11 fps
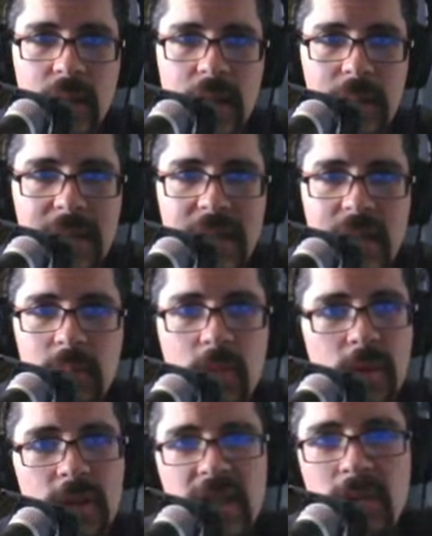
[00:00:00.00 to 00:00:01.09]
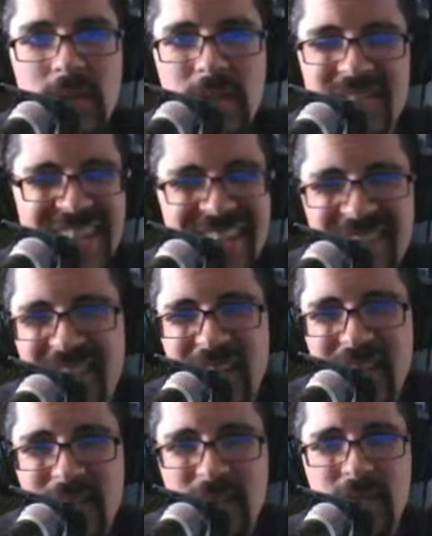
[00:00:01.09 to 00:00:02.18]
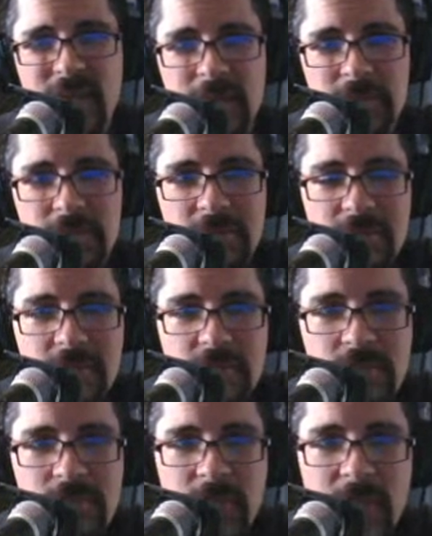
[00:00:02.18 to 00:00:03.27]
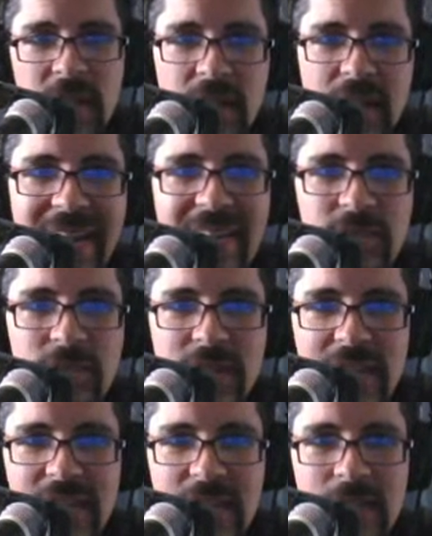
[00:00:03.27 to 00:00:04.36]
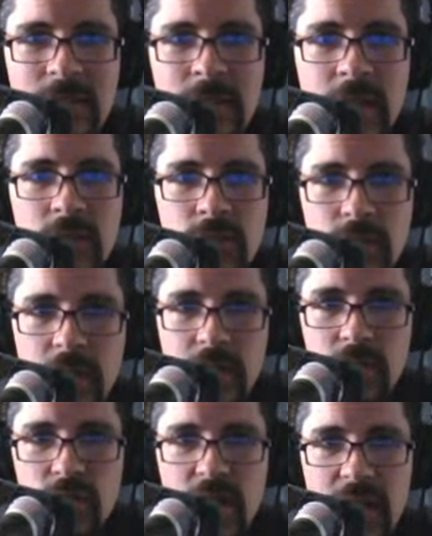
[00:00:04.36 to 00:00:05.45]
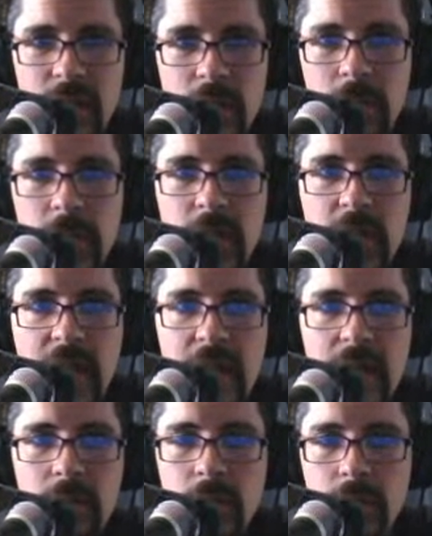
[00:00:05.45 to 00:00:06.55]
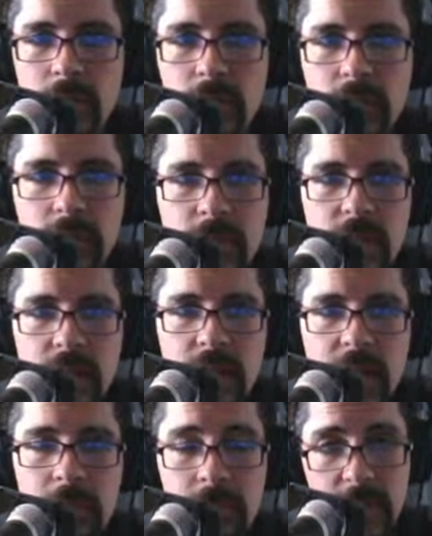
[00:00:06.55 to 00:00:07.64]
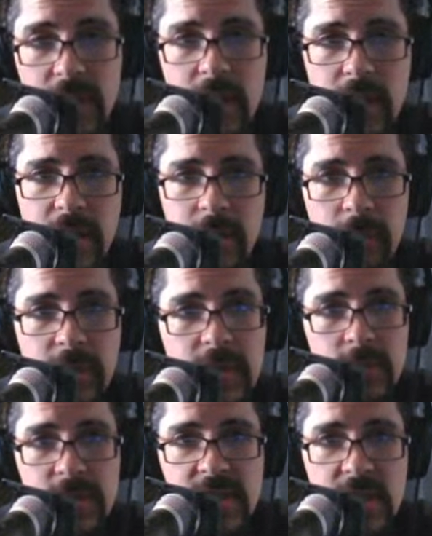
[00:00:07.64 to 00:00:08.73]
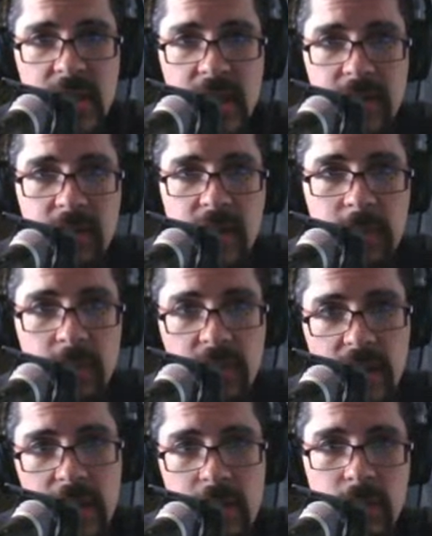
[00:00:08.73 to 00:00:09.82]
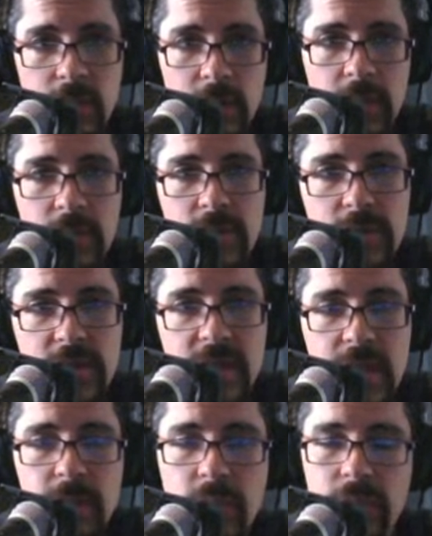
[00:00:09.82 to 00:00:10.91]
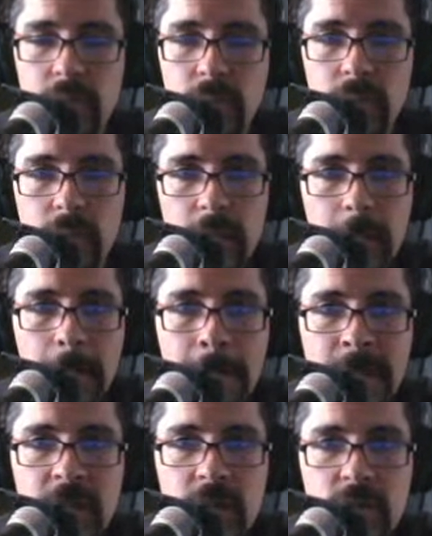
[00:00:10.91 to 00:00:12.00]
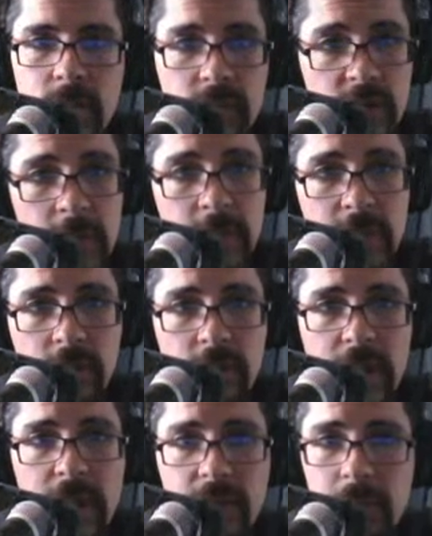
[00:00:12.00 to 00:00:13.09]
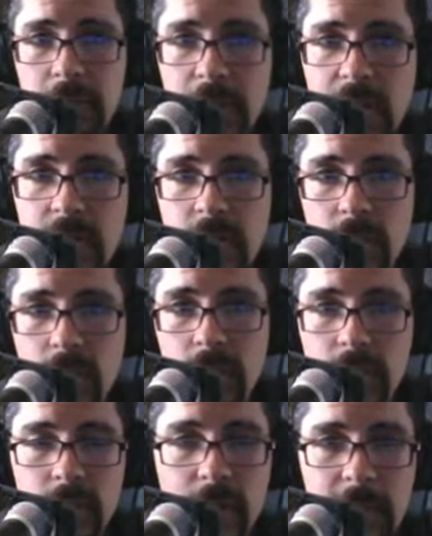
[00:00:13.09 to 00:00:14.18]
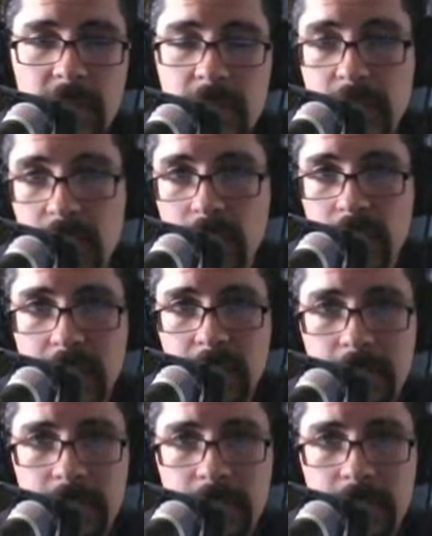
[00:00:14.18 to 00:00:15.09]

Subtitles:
Am I not more to you than 10 sons? After they had eaten and drunk in Shiloh, Hannah rose. Now Eli the priest was sitting on the seat beside the doorpost of the temple of the Lord. She was deeply distressed and prayed to the Lord and wept bitterly.